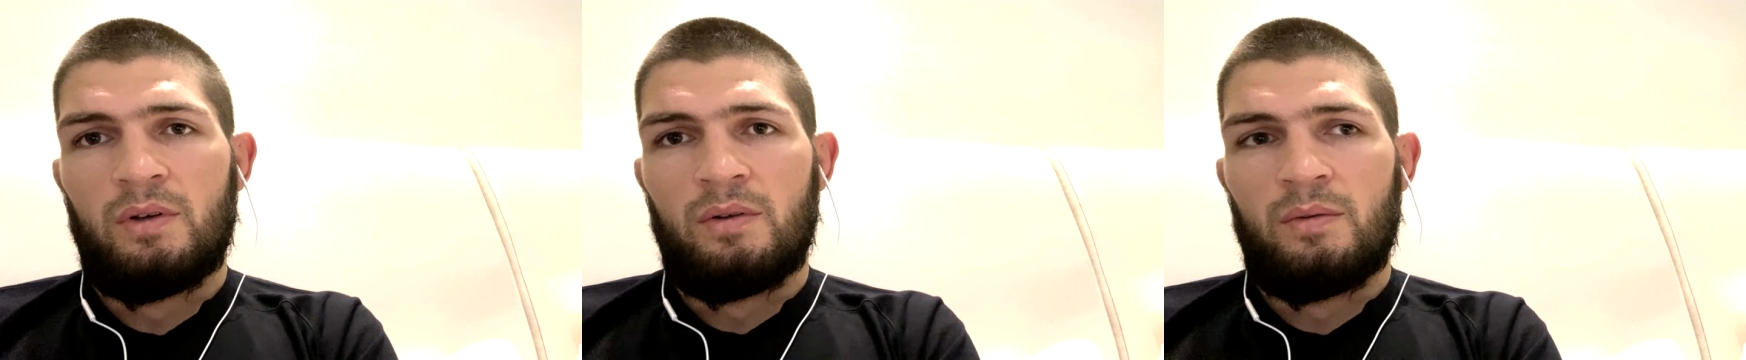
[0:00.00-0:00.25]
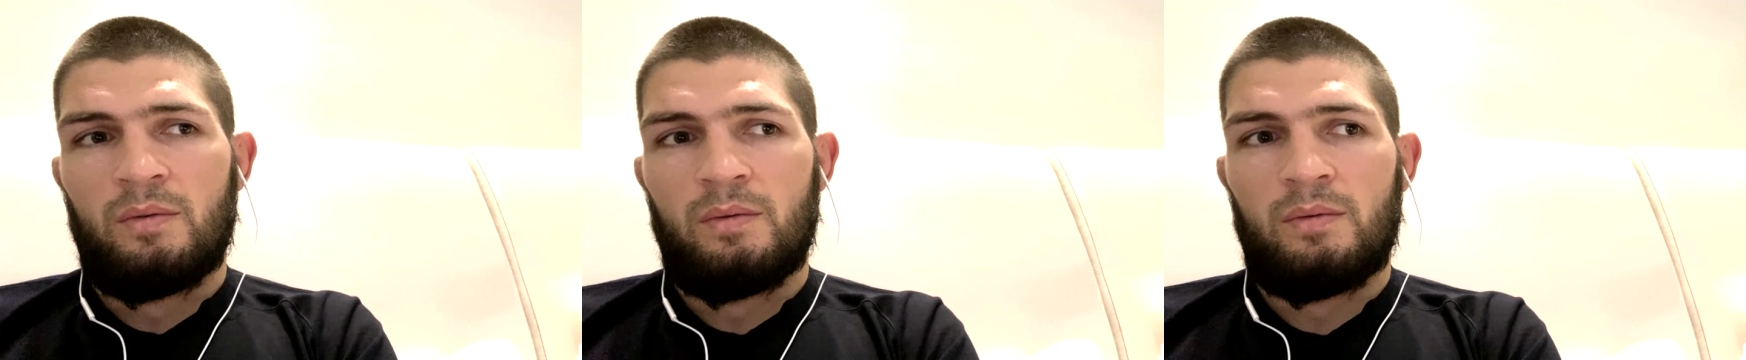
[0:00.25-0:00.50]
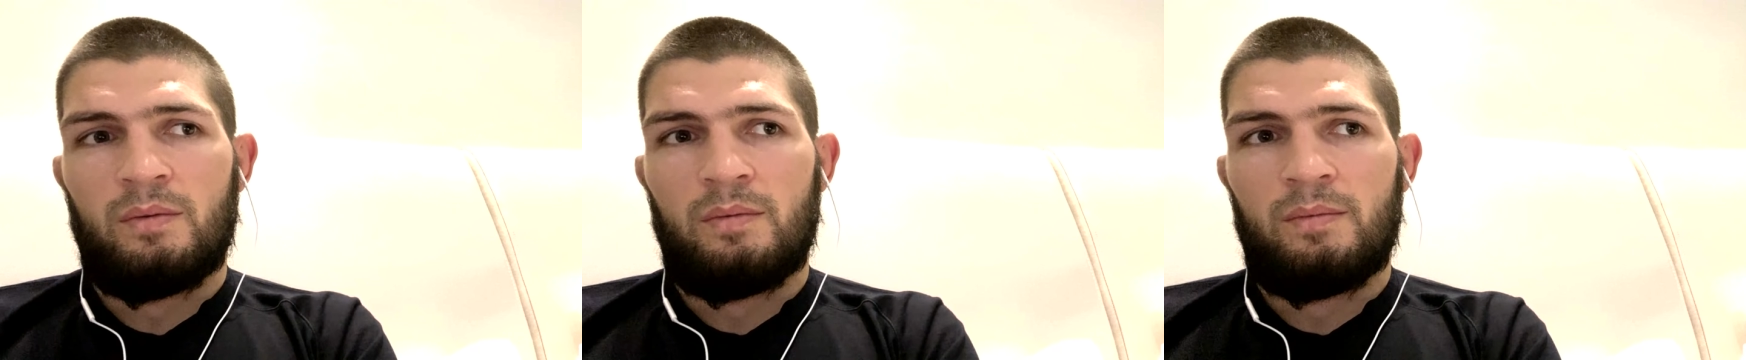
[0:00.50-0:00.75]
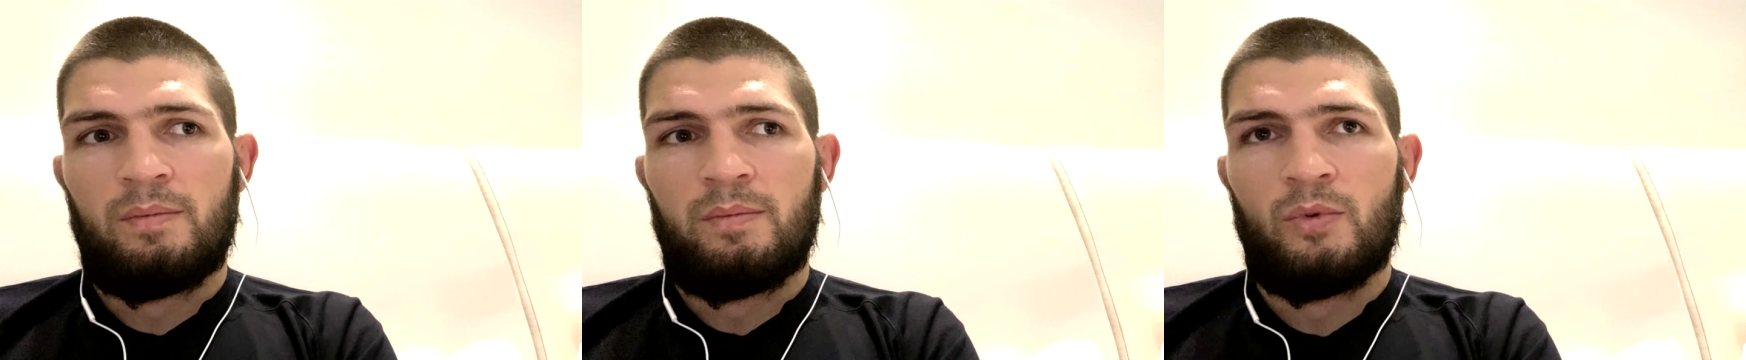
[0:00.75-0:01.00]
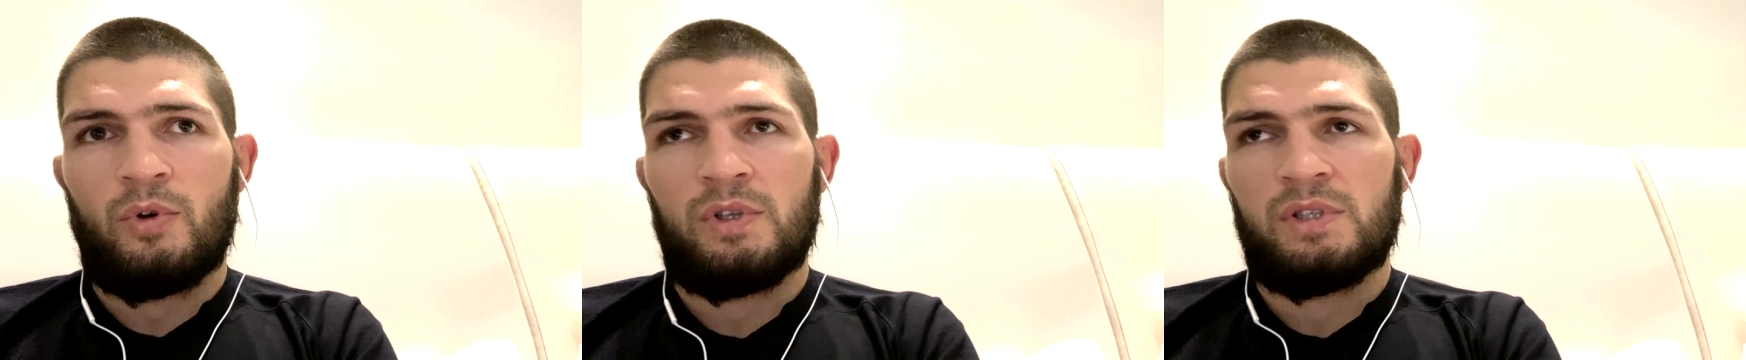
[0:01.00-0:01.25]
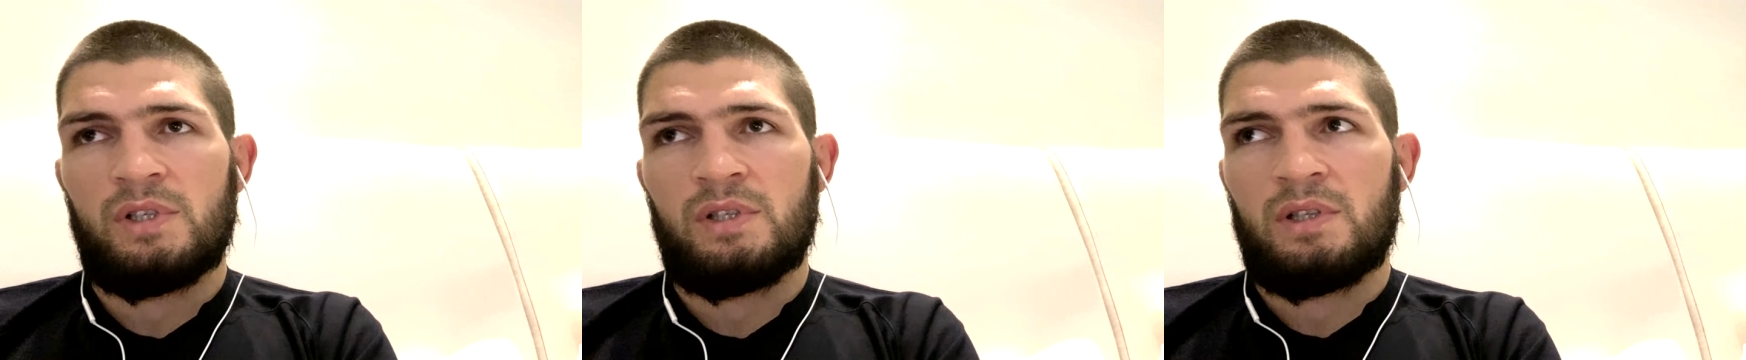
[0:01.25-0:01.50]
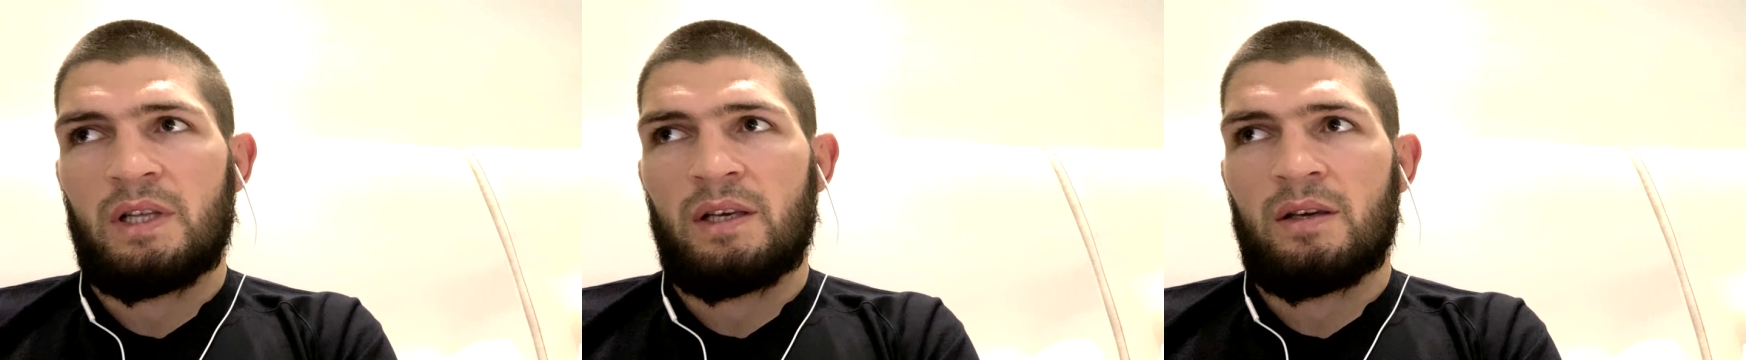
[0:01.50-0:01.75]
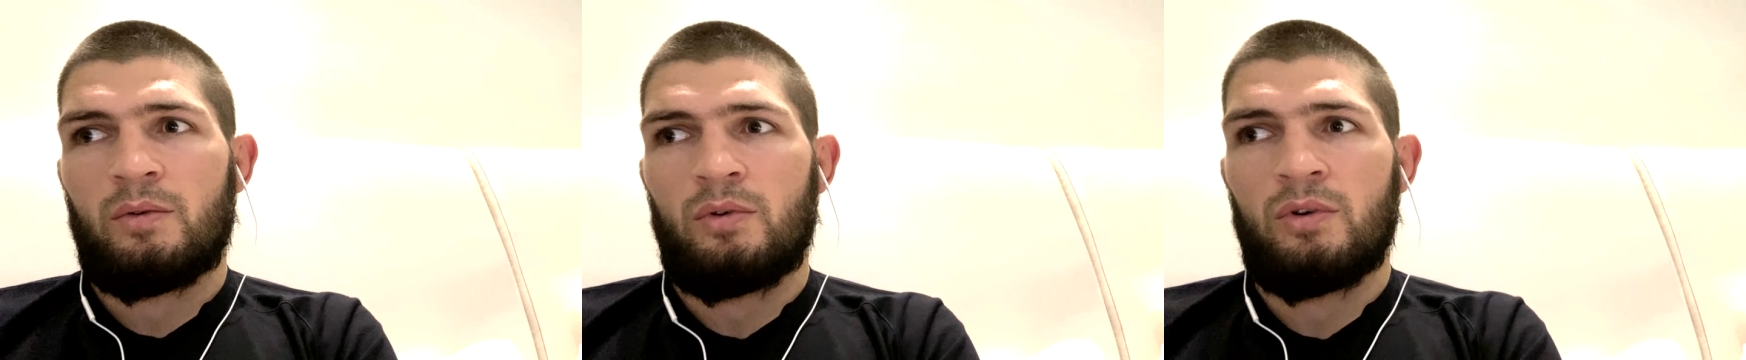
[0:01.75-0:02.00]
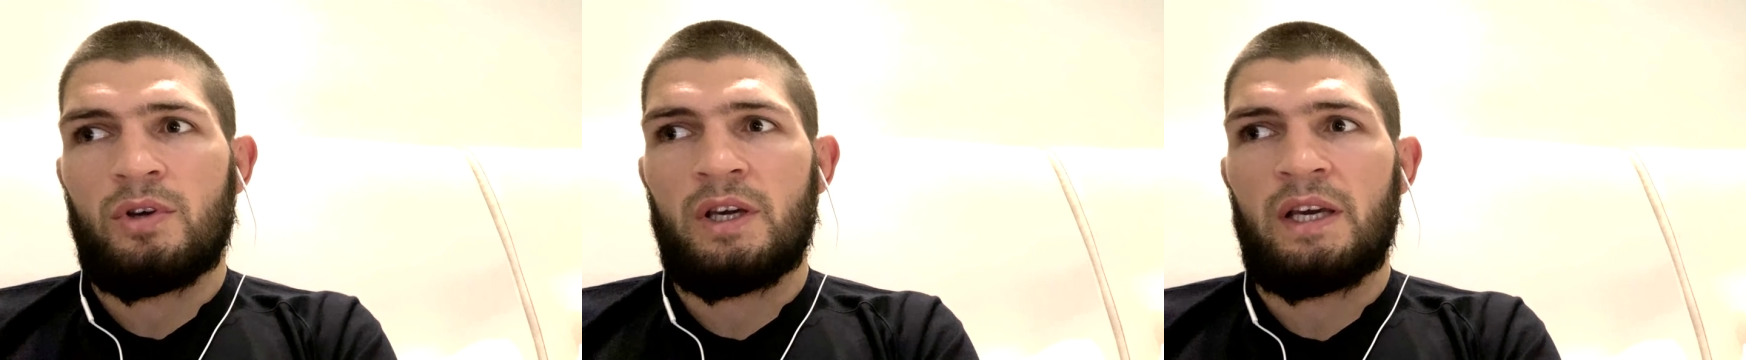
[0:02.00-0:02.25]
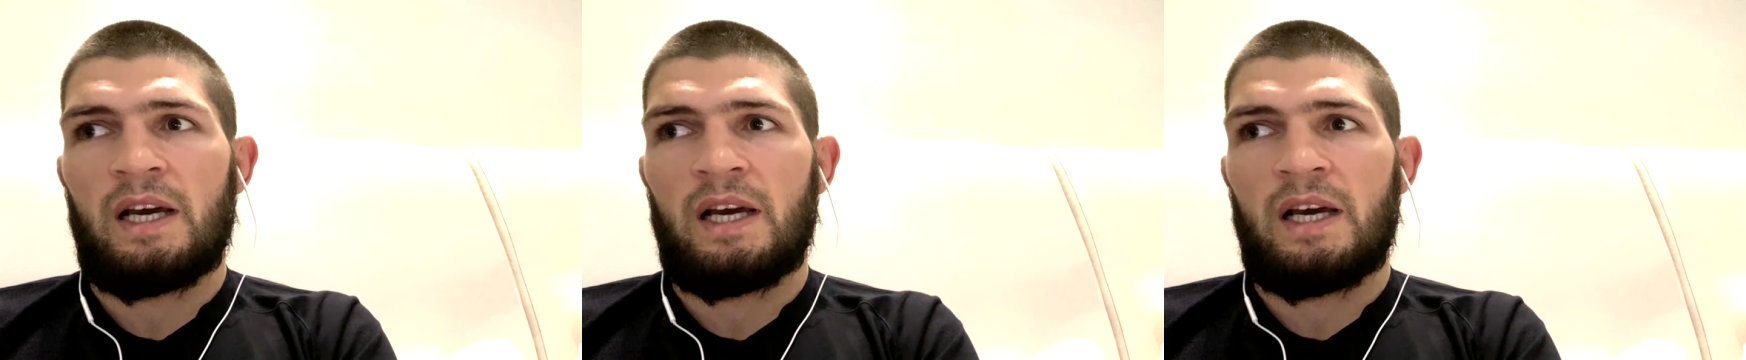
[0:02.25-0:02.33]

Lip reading: what is this like? Okay,